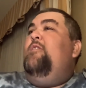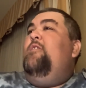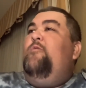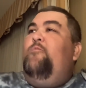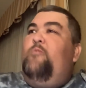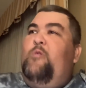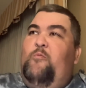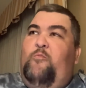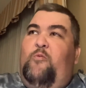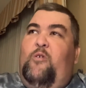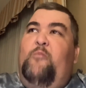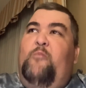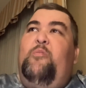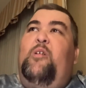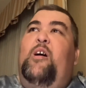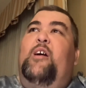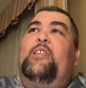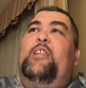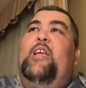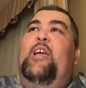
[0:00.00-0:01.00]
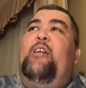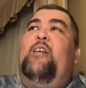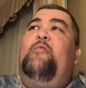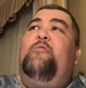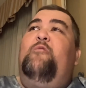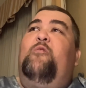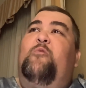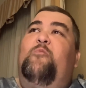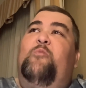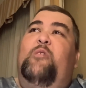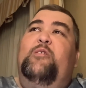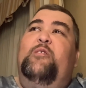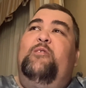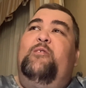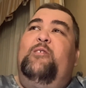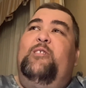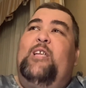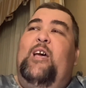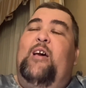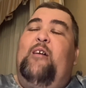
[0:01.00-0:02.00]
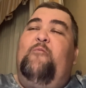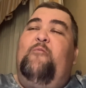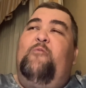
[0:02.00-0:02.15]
went one block down or one stop,